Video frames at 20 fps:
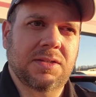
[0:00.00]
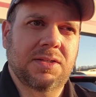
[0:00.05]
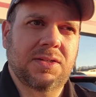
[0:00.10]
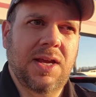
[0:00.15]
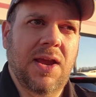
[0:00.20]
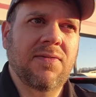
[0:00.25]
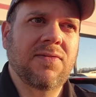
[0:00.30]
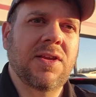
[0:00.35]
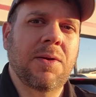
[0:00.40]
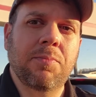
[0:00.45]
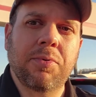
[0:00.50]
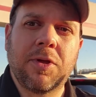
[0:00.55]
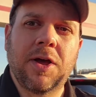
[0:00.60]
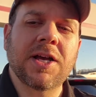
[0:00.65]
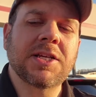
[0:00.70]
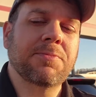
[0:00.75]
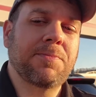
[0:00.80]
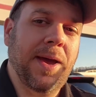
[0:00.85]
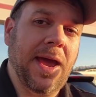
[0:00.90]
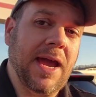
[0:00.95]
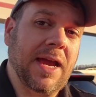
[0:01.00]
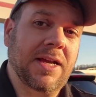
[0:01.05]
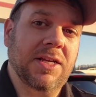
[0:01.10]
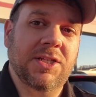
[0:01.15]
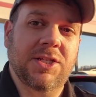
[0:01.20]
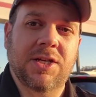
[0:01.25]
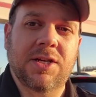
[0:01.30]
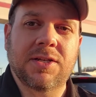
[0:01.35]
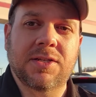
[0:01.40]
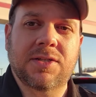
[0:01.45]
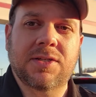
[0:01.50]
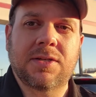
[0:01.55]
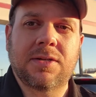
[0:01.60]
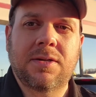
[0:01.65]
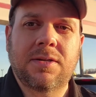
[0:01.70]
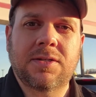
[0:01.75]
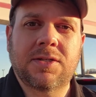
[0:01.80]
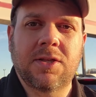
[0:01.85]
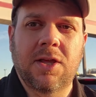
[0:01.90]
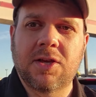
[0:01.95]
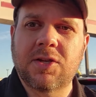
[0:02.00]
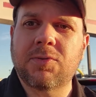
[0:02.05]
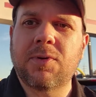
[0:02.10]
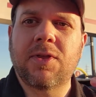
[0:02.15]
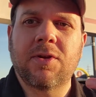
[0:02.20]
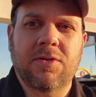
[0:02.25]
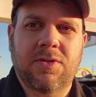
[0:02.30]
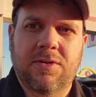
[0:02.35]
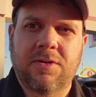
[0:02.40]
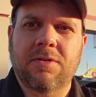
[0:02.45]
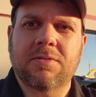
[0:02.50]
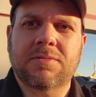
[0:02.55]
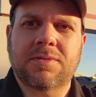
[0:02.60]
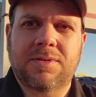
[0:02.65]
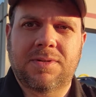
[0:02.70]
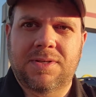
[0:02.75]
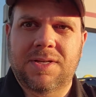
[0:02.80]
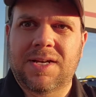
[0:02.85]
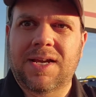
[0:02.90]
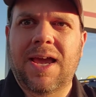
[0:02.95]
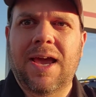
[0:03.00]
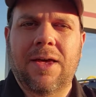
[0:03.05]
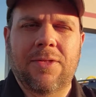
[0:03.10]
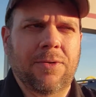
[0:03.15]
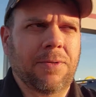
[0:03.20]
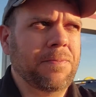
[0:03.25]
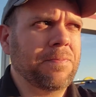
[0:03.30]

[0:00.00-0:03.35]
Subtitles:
Safety Plus packages. So those way that they're together.